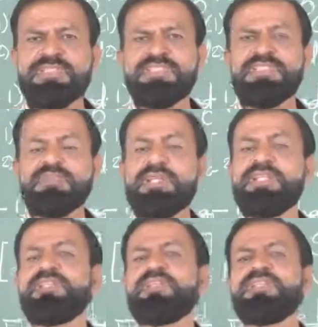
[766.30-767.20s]
the
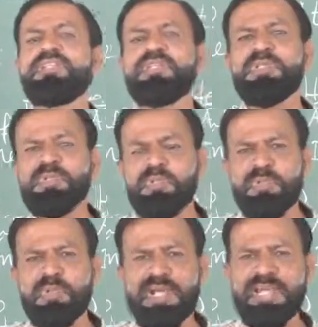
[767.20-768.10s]
when the
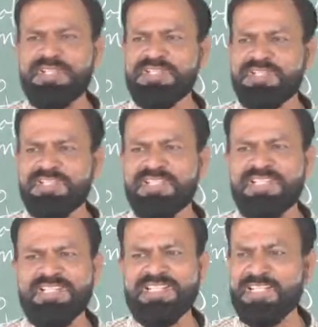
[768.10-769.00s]
two actions
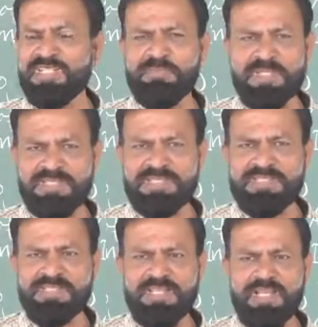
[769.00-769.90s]
takes
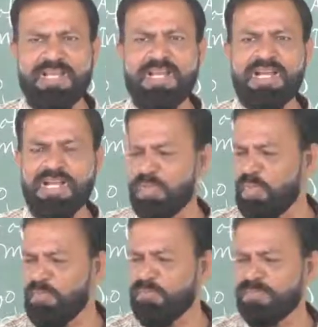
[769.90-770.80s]
place. I
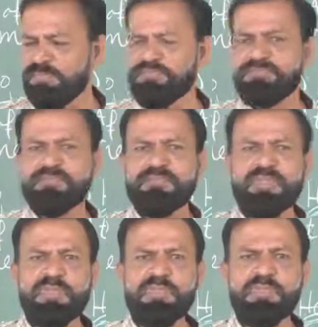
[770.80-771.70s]
hope
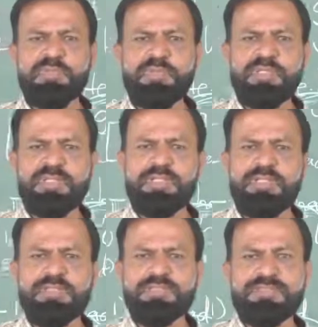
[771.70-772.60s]
you
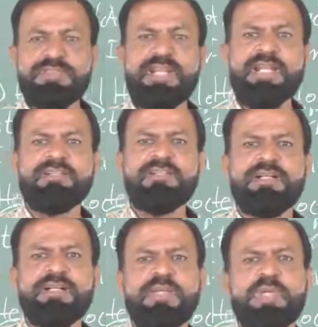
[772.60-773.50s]
understand
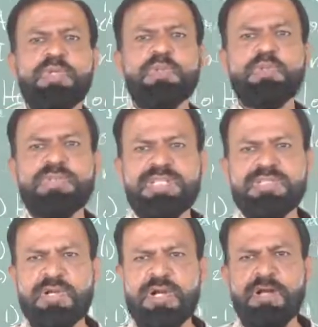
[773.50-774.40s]
the
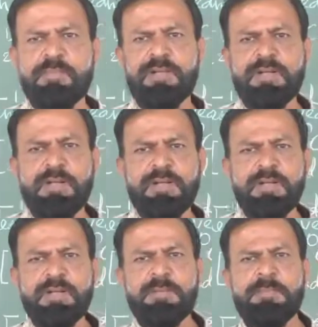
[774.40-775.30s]
uses of
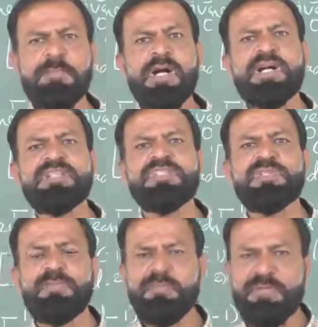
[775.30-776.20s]

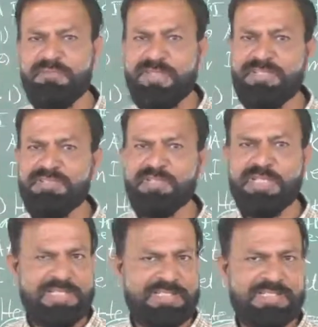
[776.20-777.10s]
past perfect
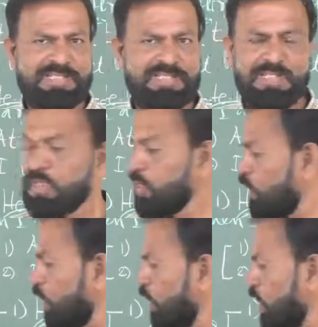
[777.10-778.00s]
tense.
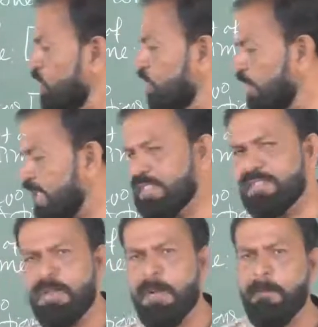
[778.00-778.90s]
So far as
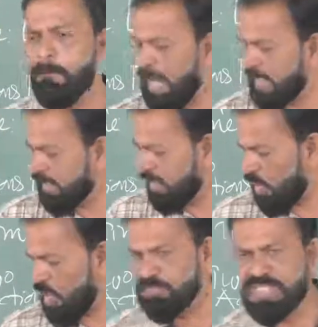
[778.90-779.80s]
the pattern
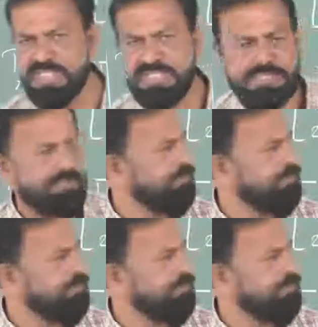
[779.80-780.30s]
of this